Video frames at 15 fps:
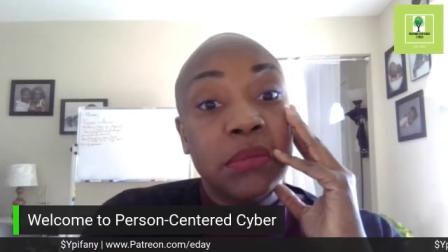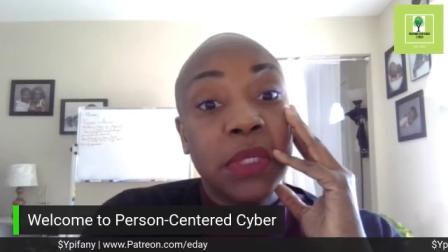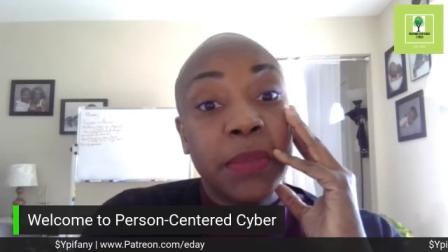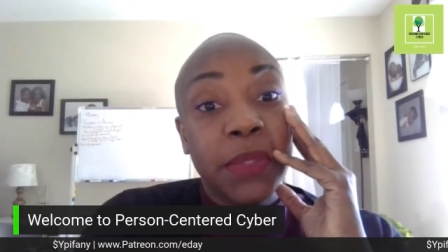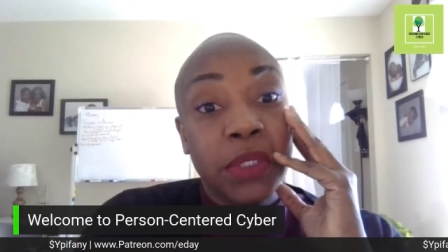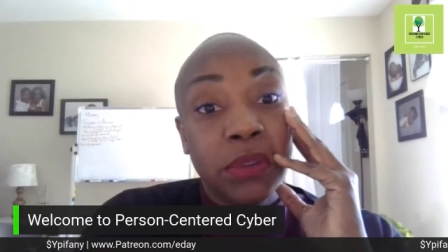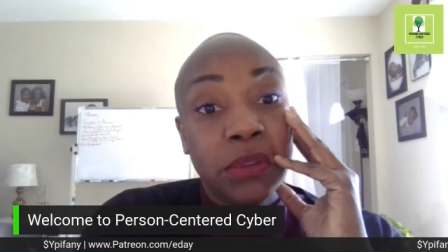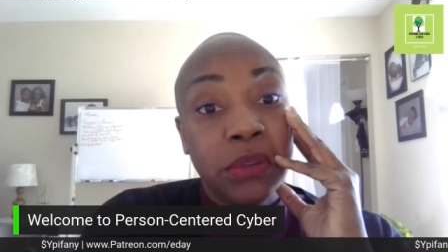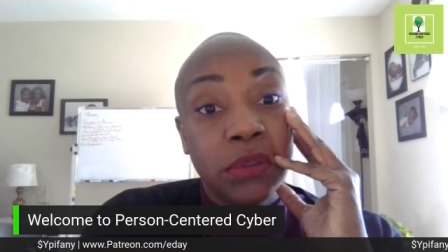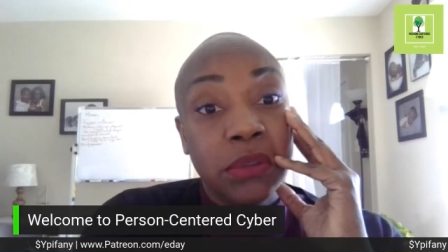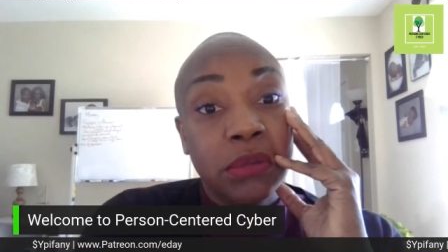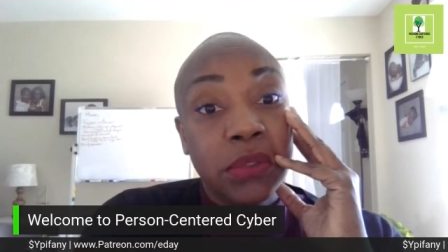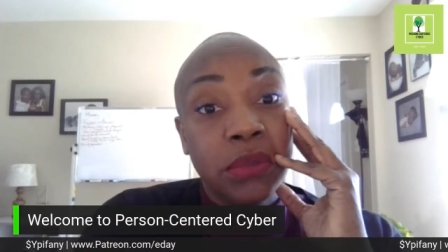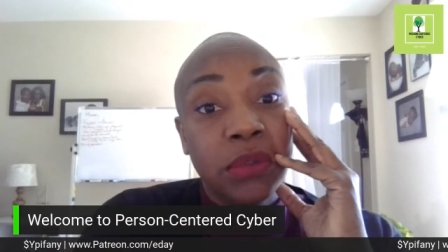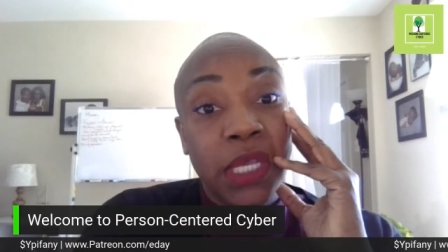I mean, you can you
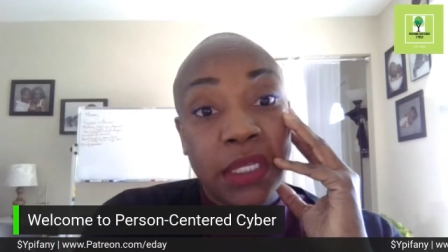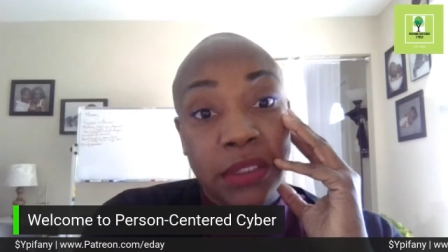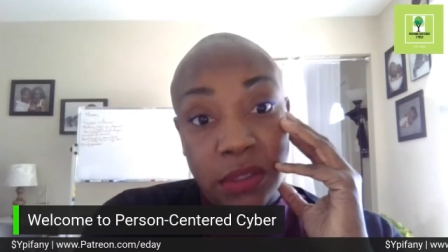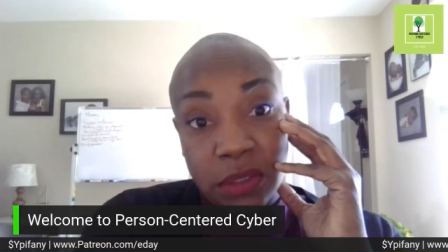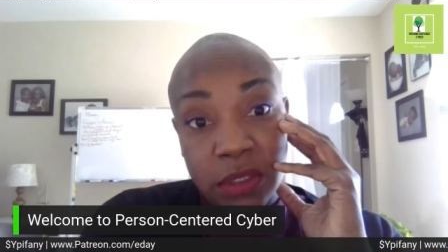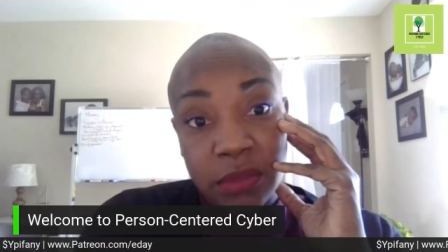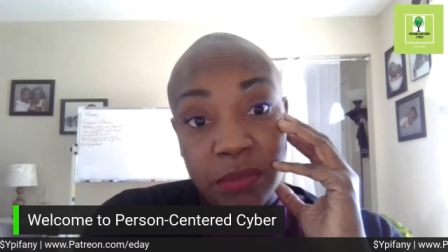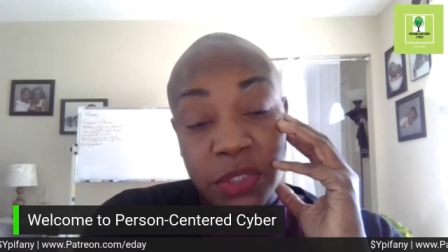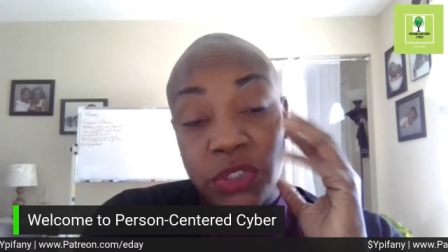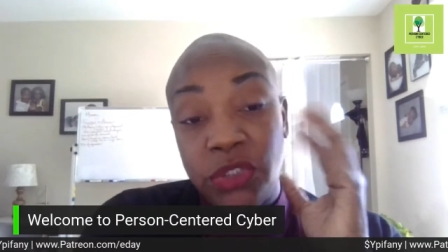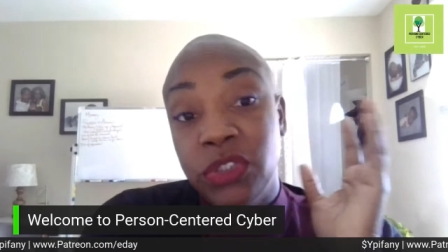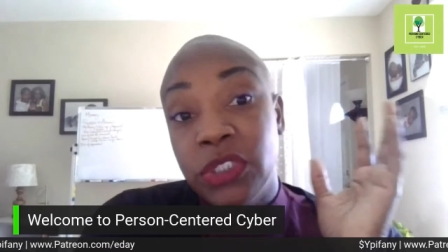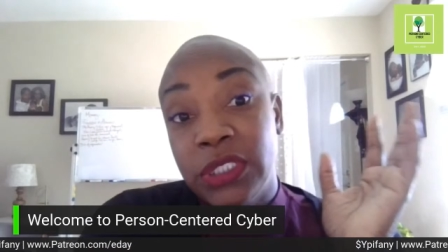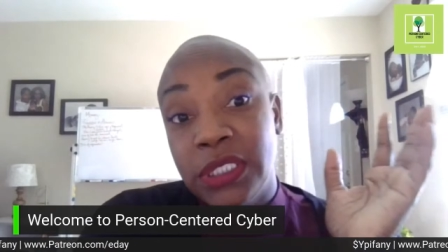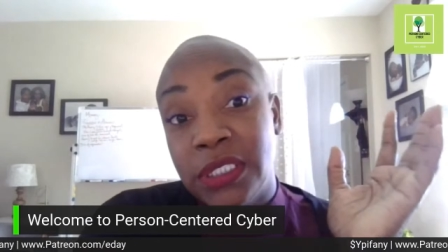can do that stuff, but
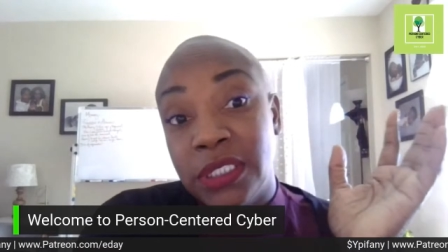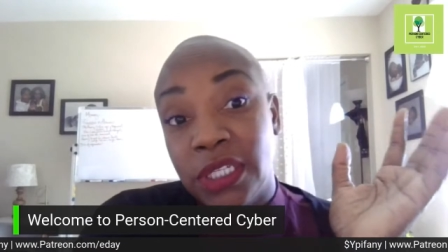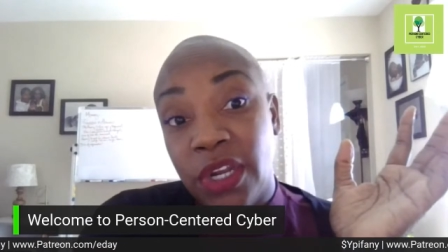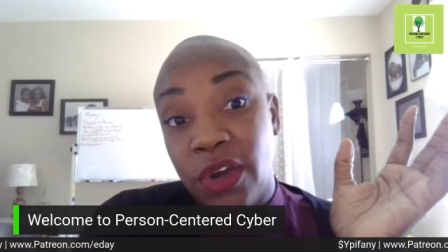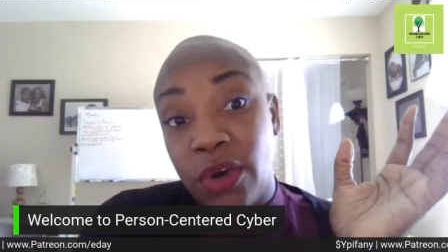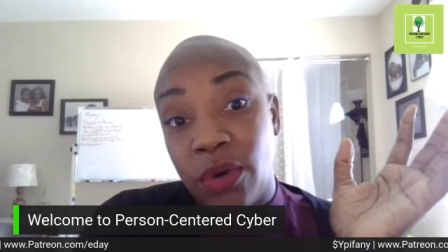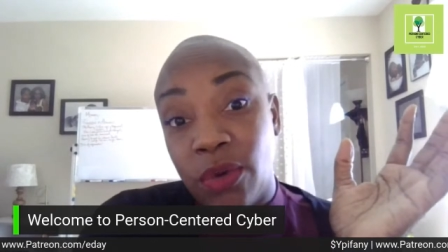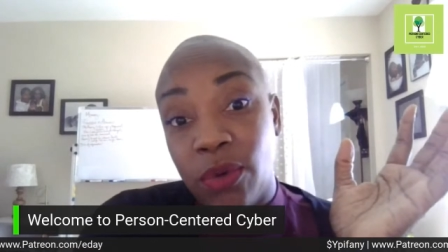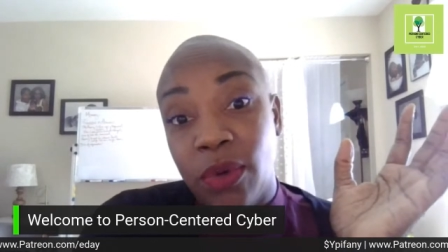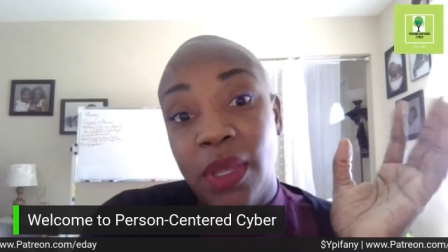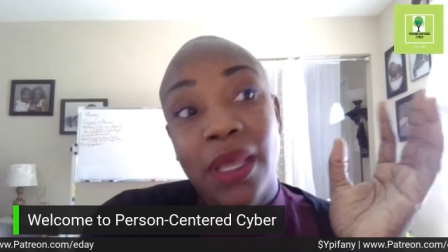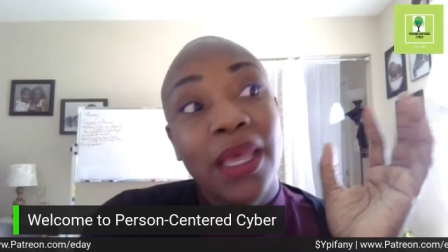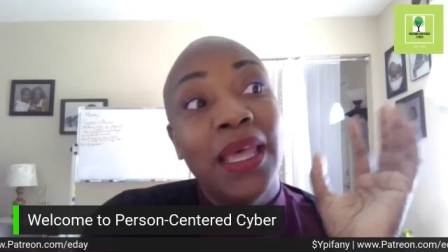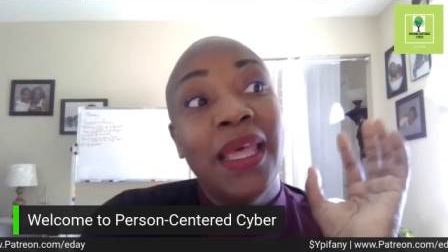you just need to know